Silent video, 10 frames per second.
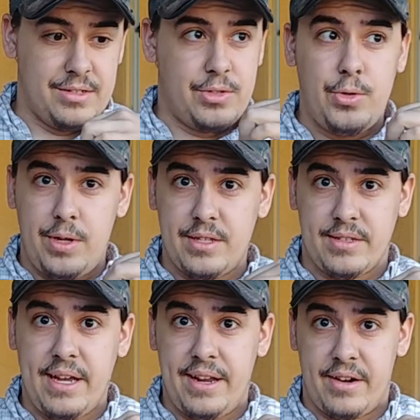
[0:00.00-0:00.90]
2 days
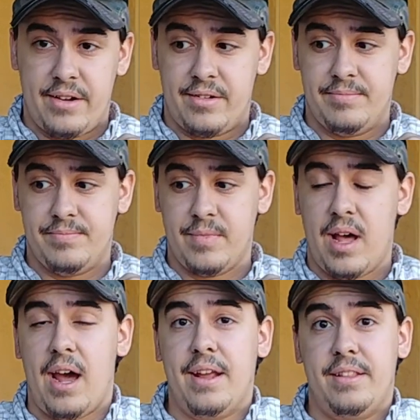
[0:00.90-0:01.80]
later
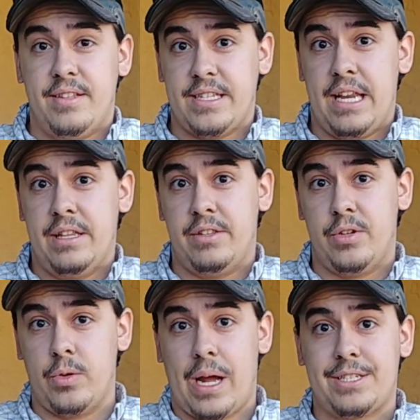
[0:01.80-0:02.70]
I decided
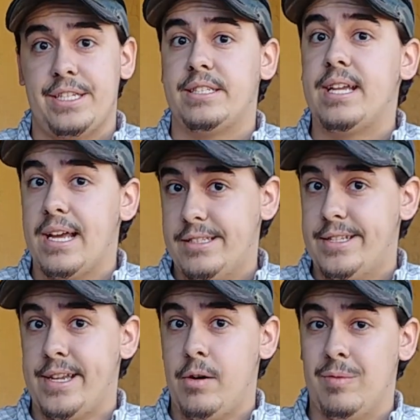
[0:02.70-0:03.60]
to actually test
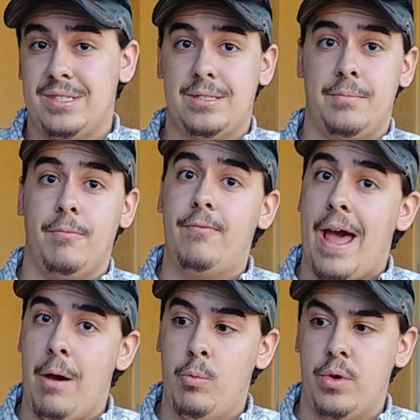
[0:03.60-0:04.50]
it out with some
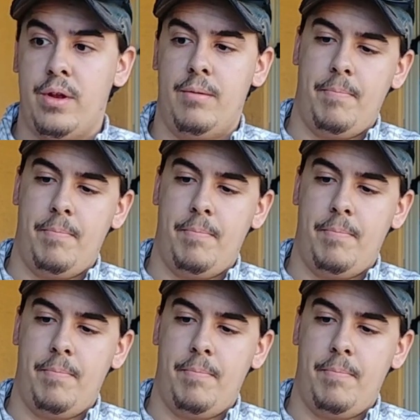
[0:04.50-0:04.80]
fat wood.